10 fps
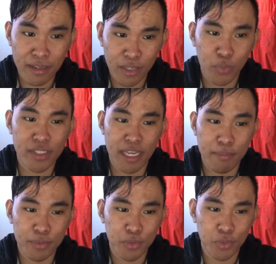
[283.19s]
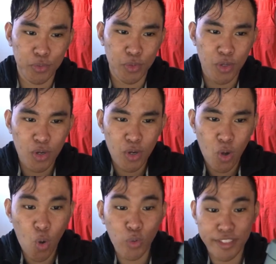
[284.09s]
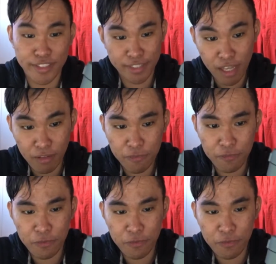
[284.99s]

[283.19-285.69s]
It was able to hold itself.